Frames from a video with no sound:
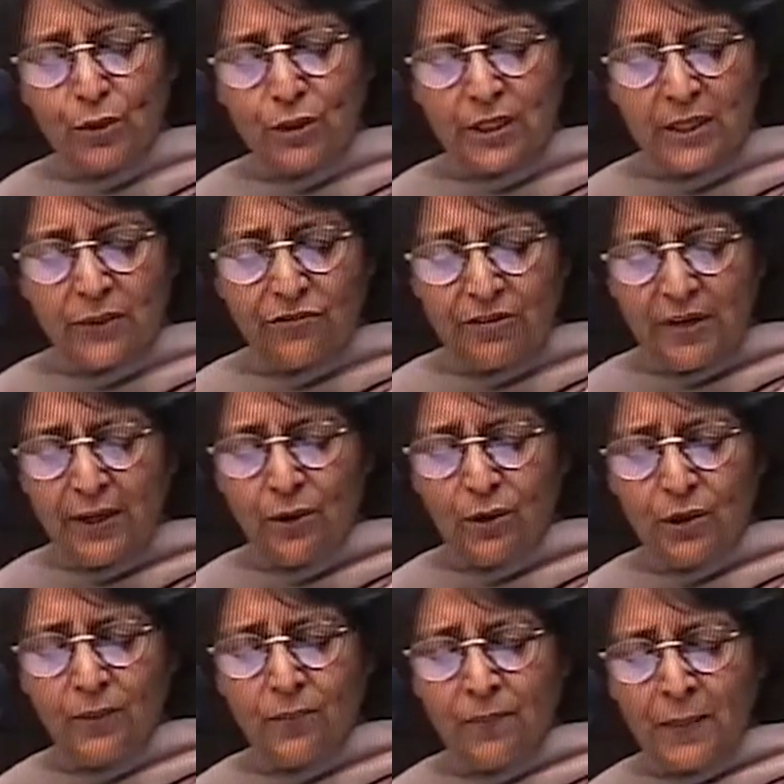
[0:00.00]
quote
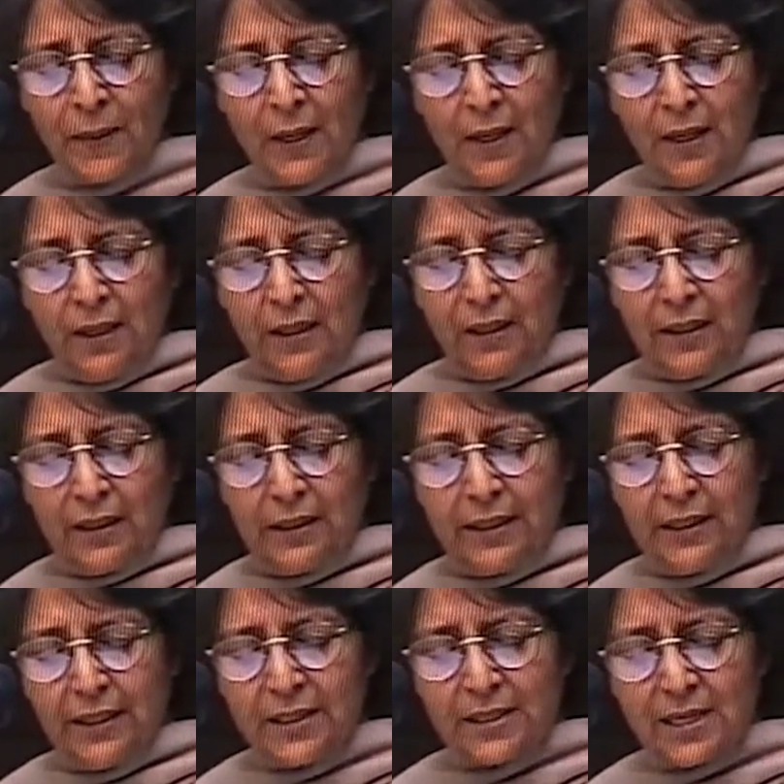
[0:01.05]
Fanon,
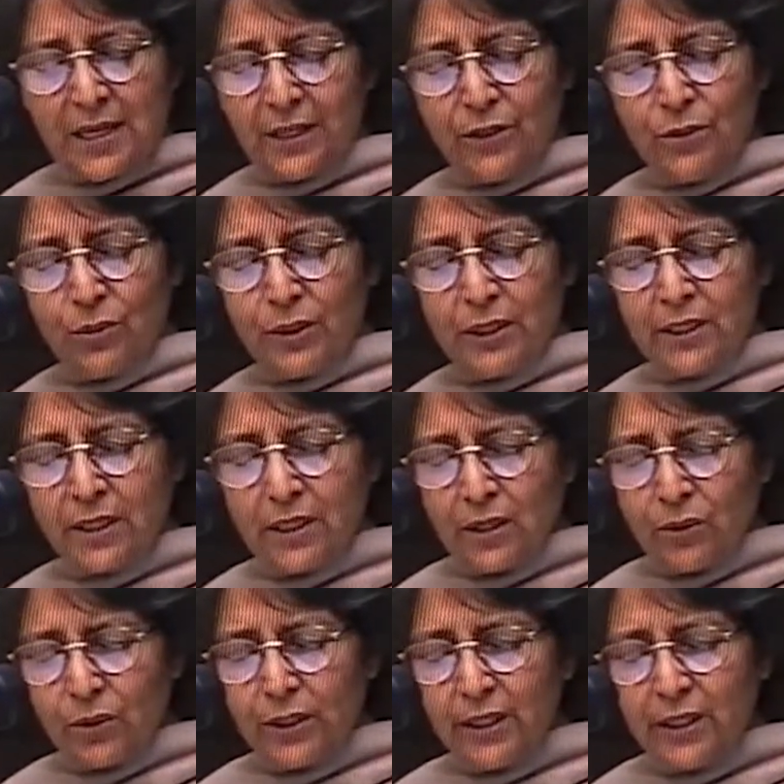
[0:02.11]
he has argued that
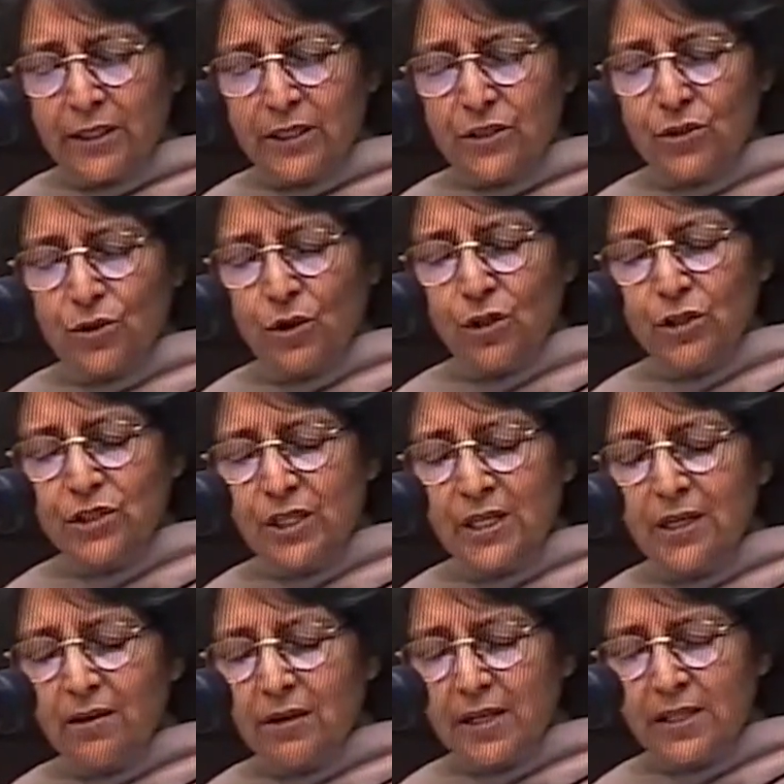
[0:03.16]
colonial discourse
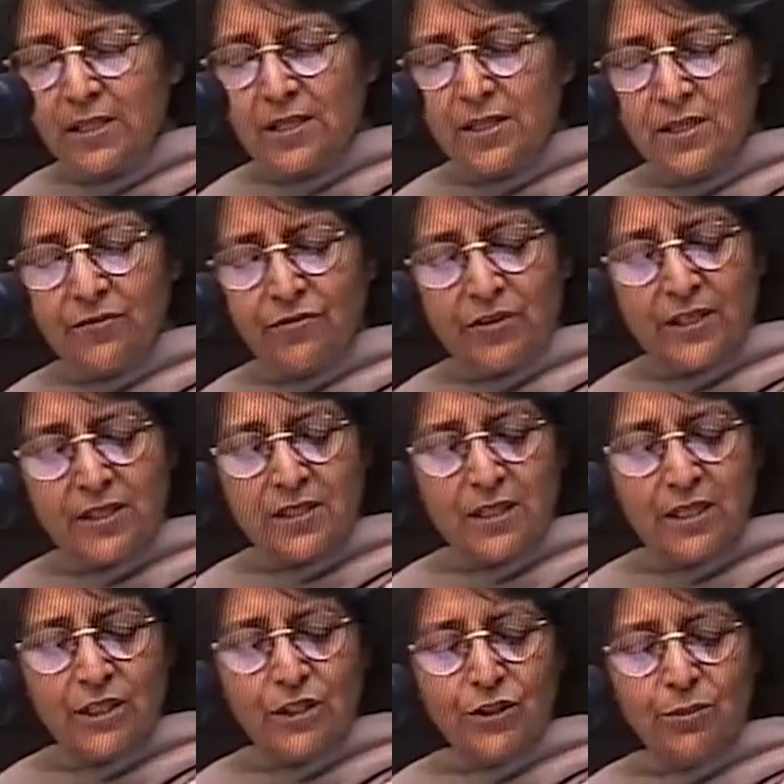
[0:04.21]
erases
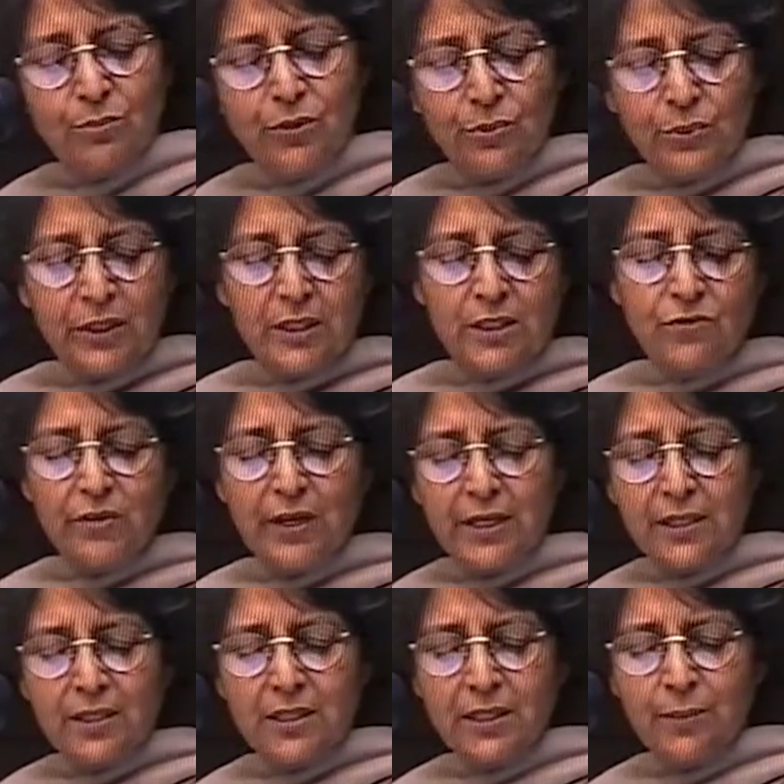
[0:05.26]
differentiation between its
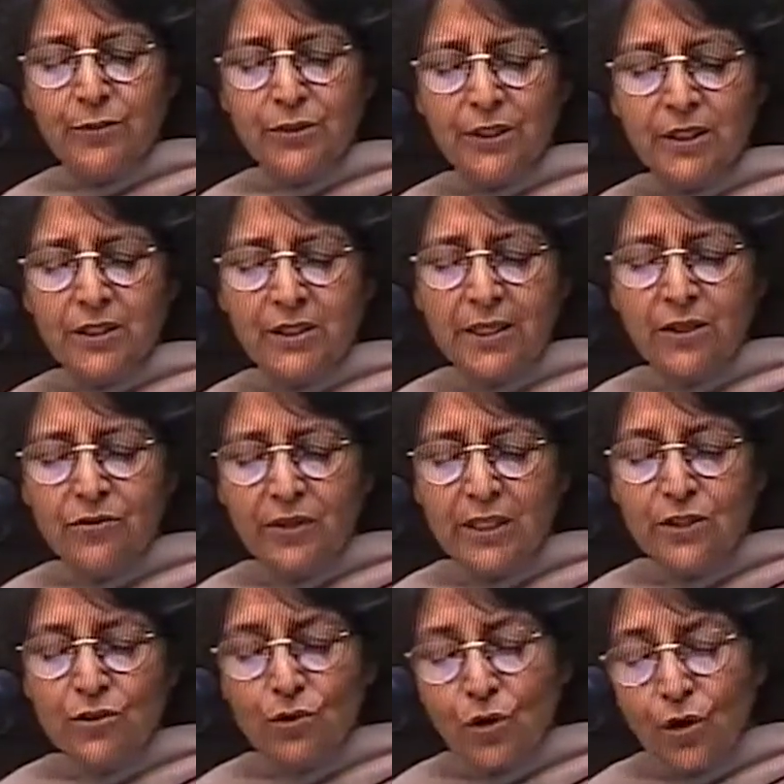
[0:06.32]
various subjects and
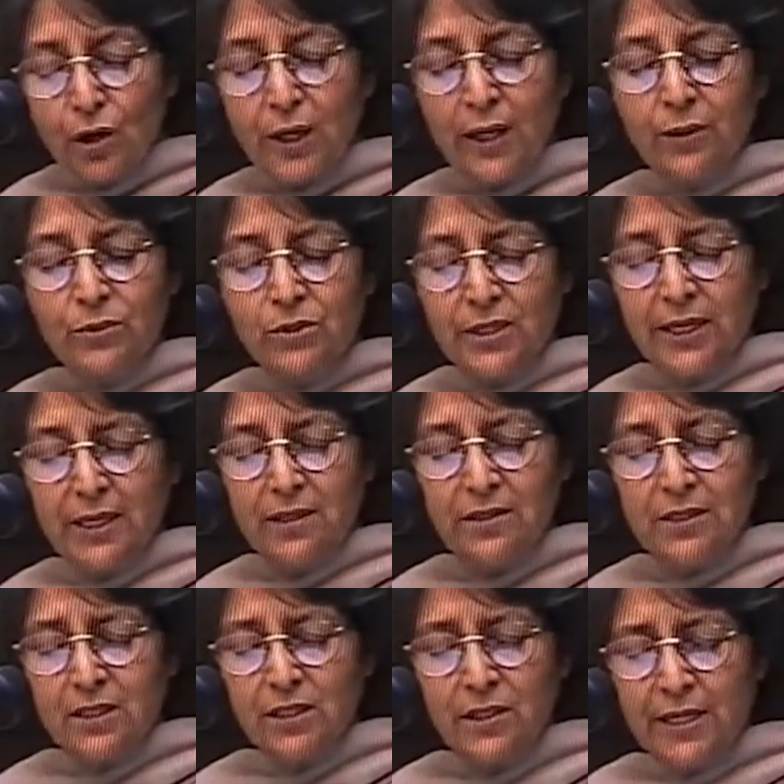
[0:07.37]
treats all
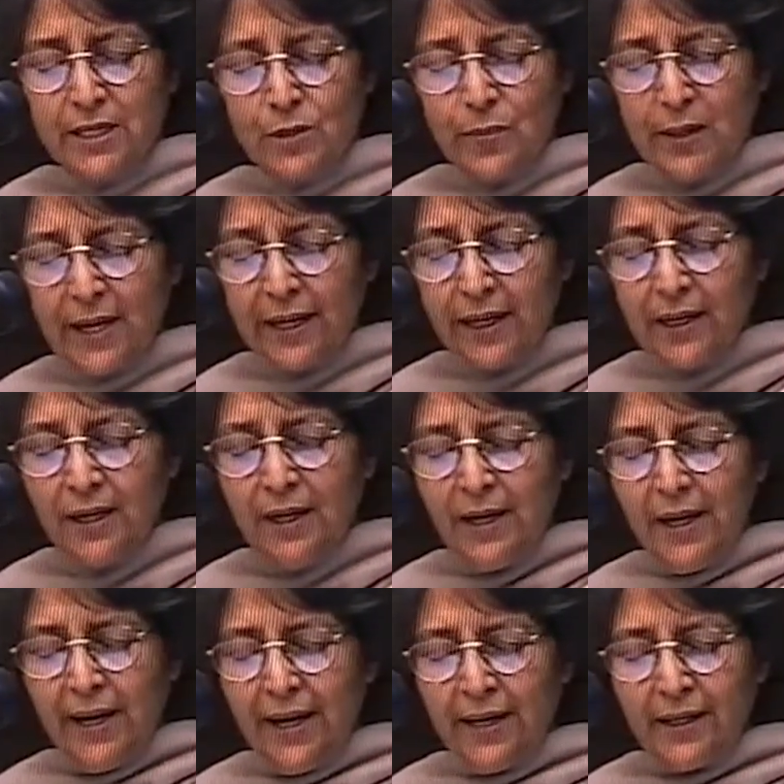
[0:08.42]
outsiders as black,
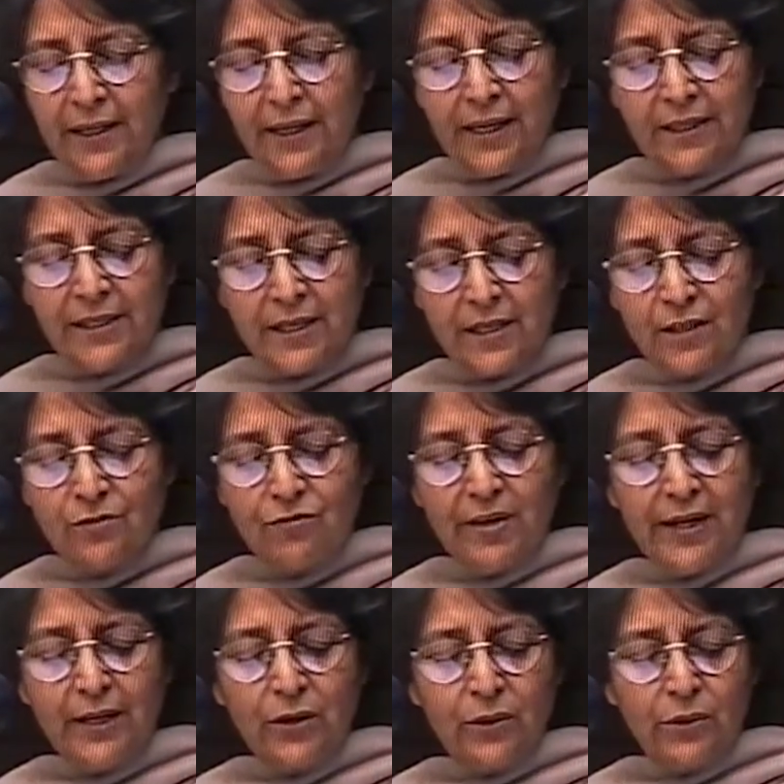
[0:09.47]
and in
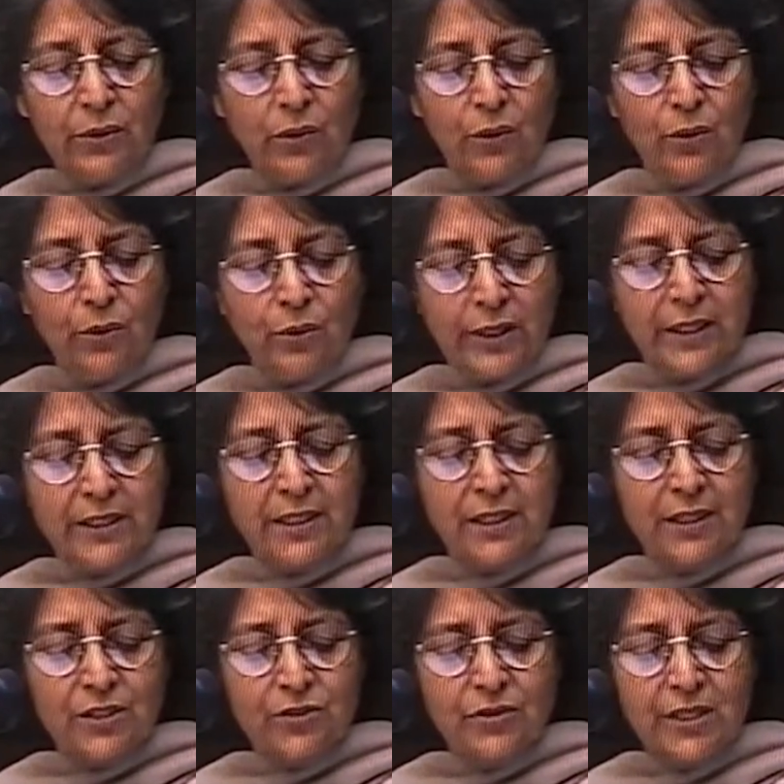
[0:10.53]
identifying or
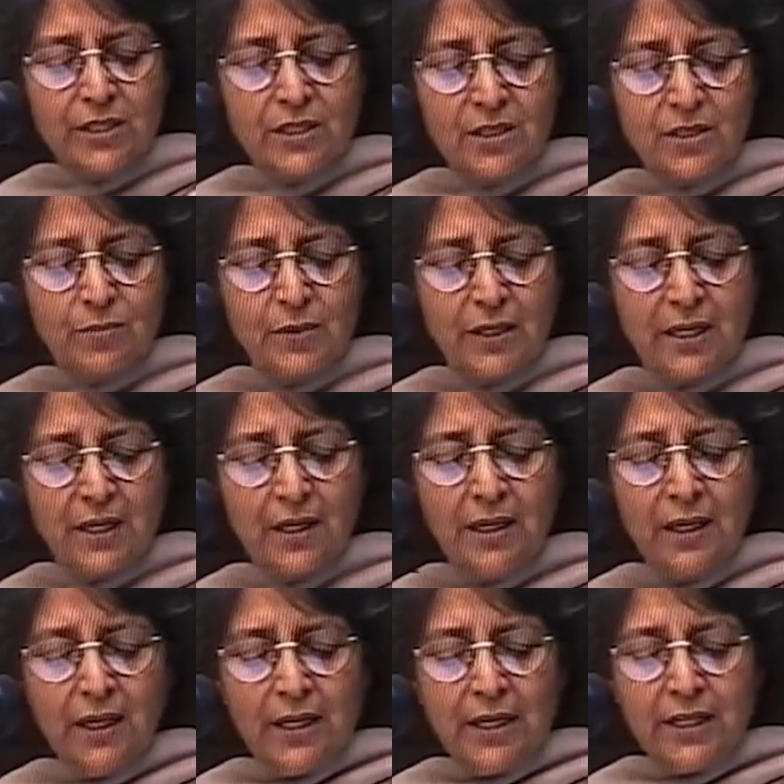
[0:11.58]
locating its racism there,
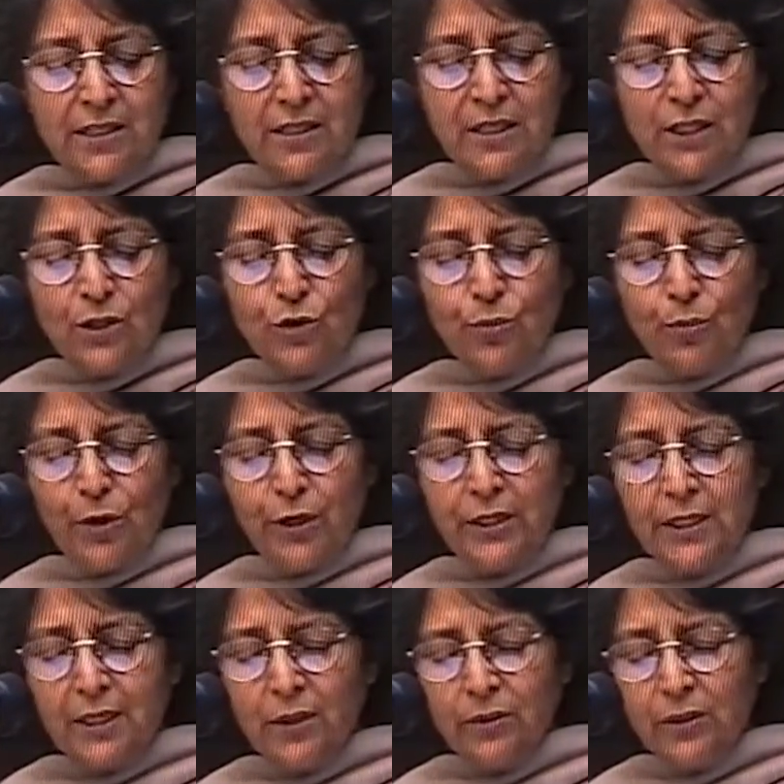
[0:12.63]
is need to
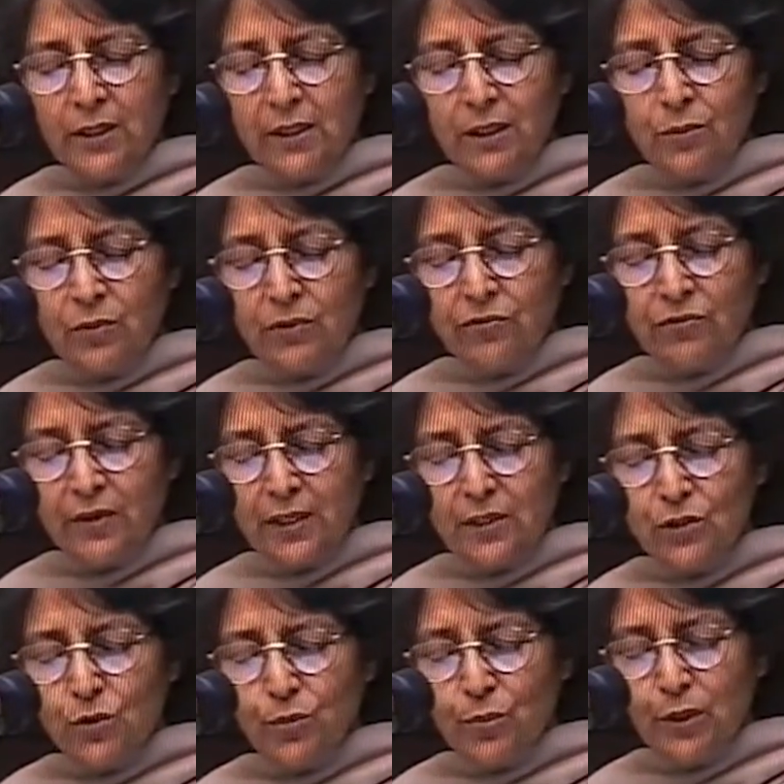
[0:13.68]
point out that it
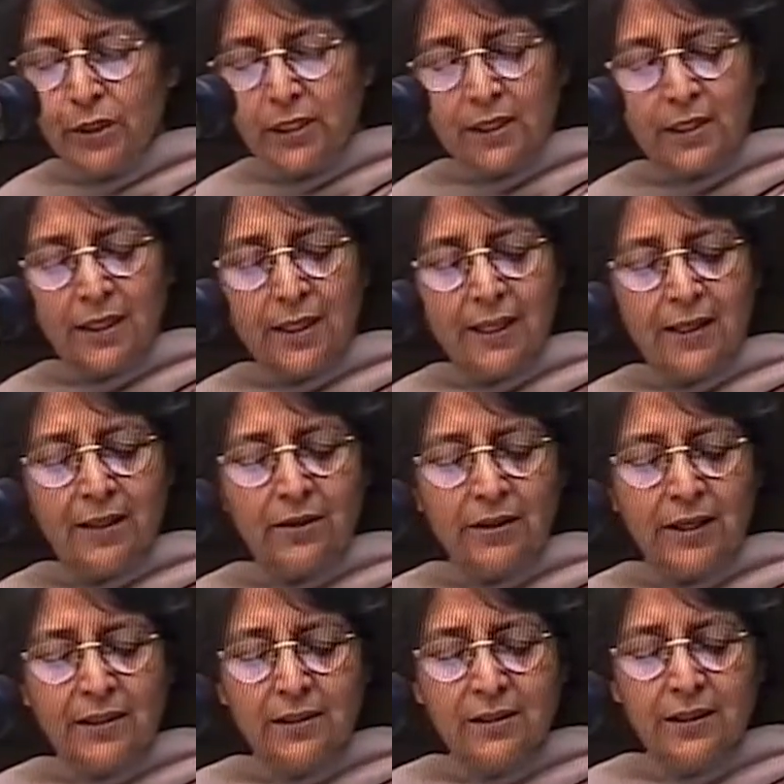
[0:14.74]
refers to political color
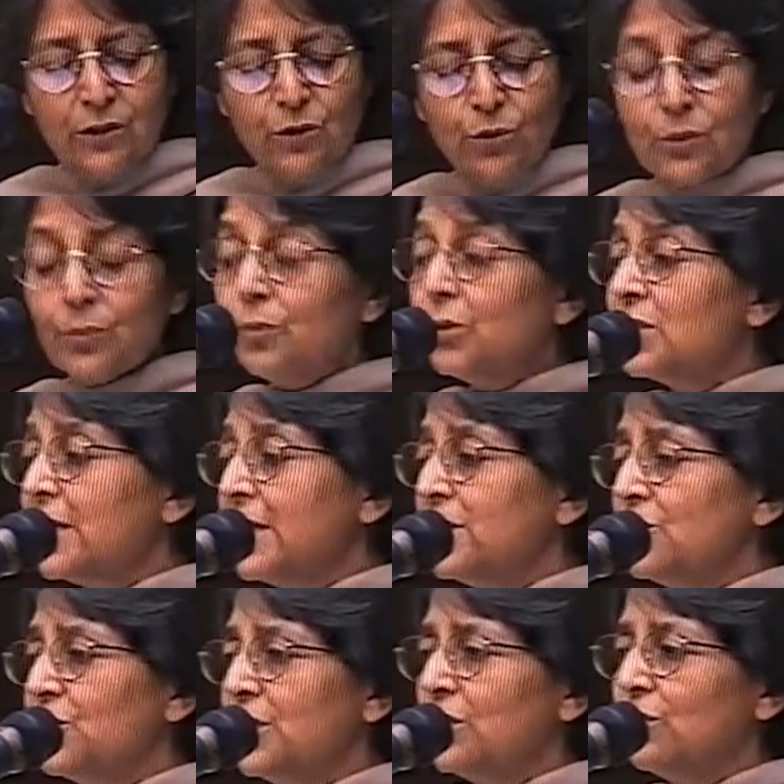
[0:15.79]
rather than to the
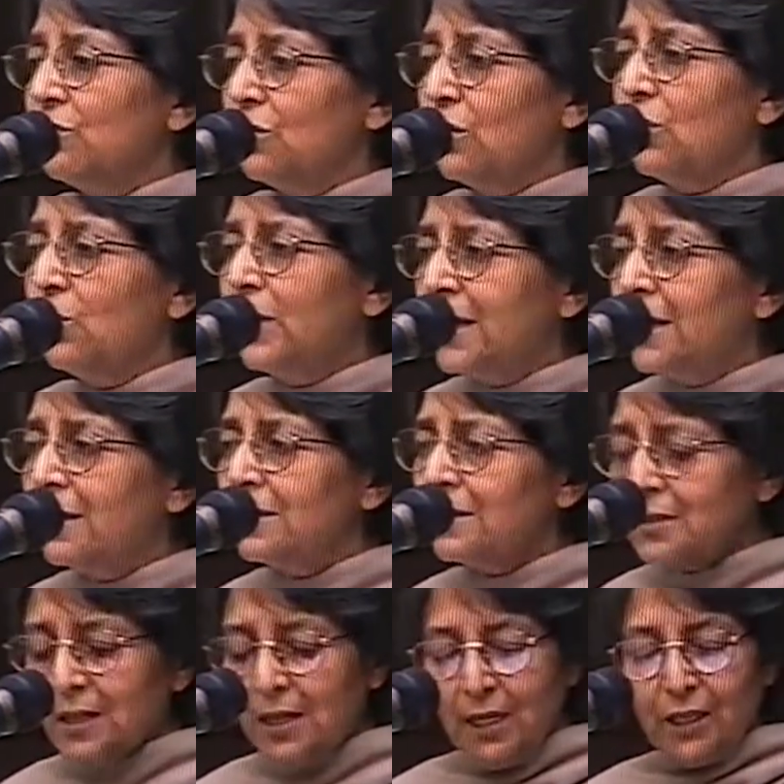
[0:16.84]
precise shade of
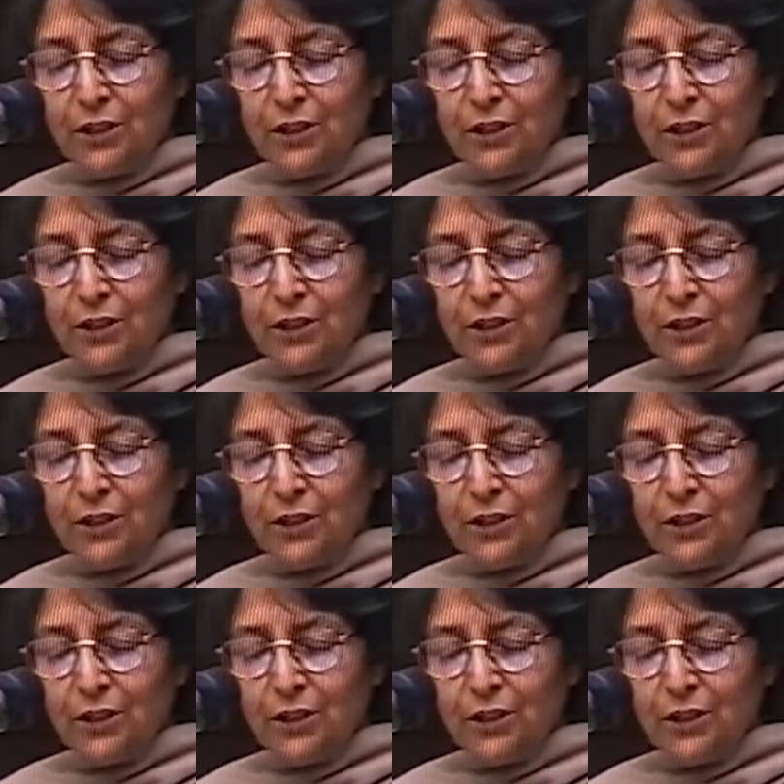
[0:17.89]
non-whiteness.